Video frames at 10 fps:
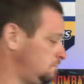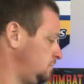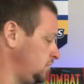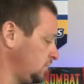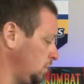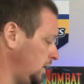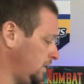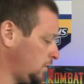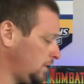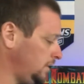just for
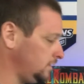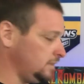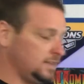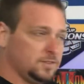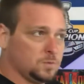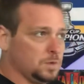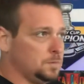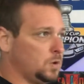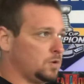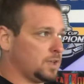whatever reason, this one,
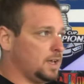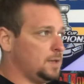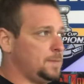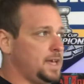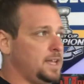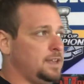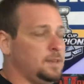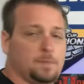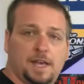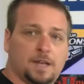Mortal Kombat
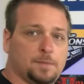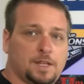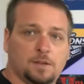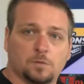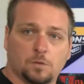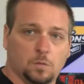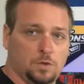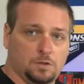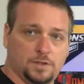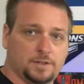and Pac-Man,
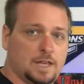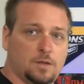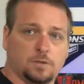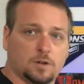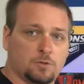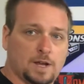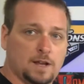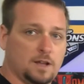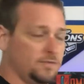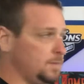the sound will turn right
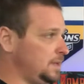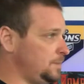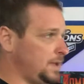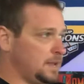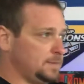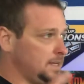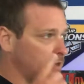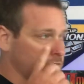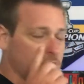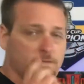off. The minute Pac-Man
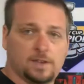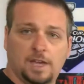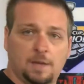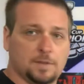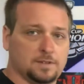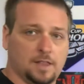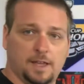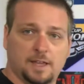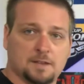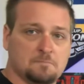goes off the game, it's like